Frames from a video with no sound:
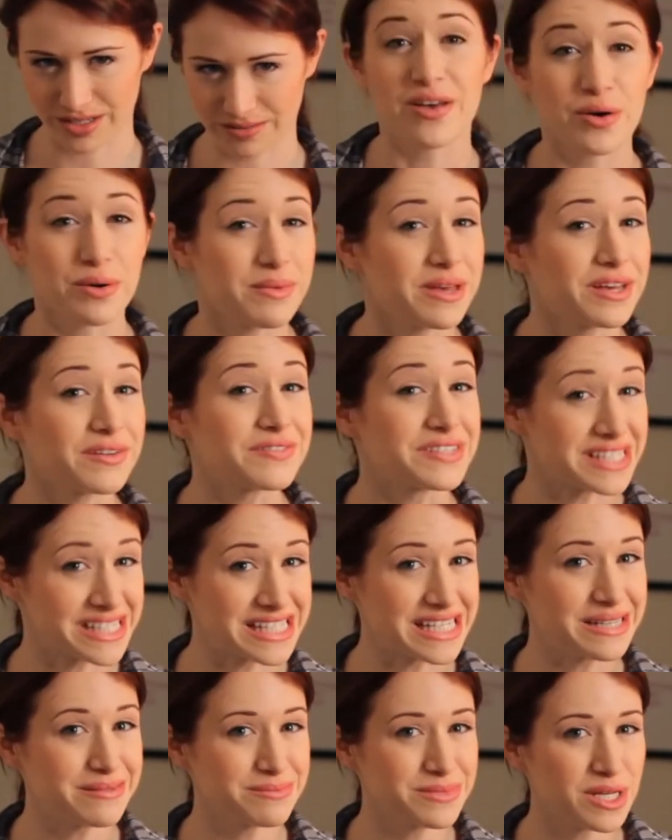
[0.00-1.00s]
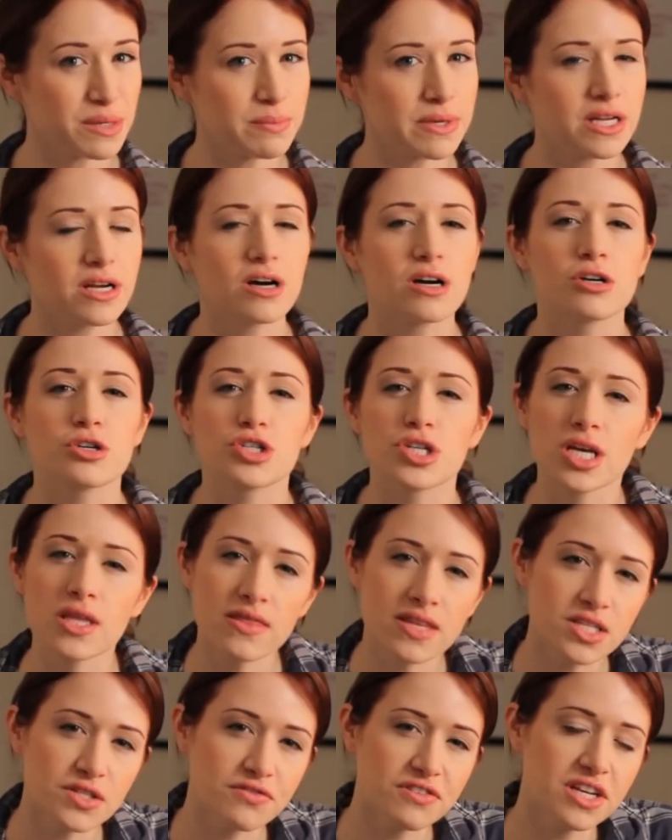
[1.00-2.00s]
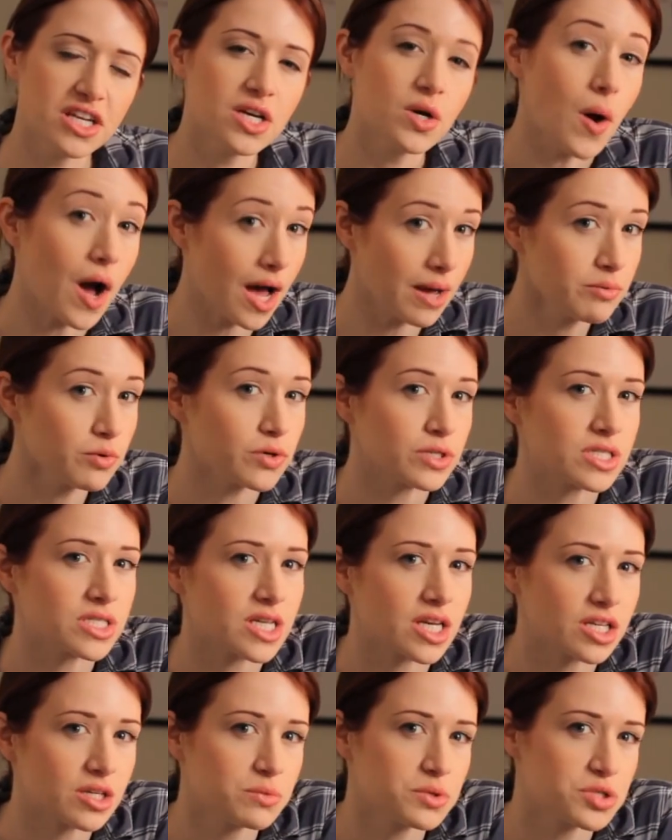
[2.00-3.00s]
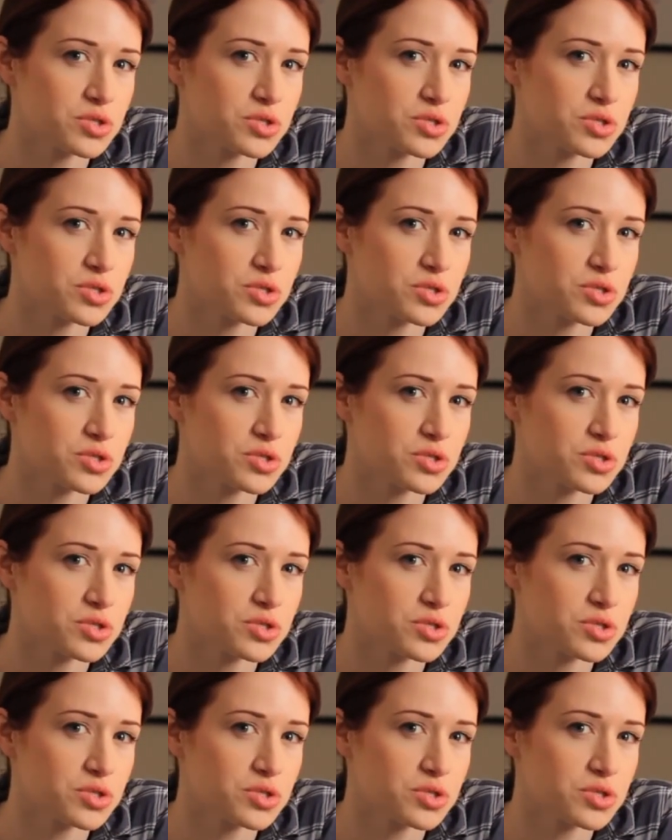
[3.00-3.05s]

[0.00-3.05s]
And though it may have seemed a bit harsh, in this video I'm going to tell you a